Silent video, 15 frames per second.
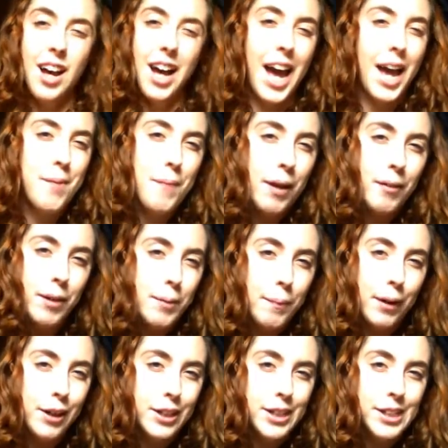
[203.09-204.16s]
I might
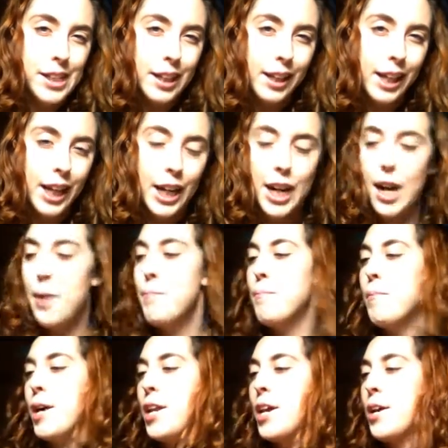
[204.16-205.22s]
repurchase it later.
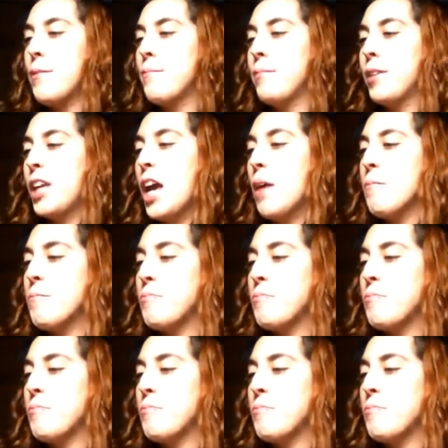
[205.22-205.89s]
But, yeah.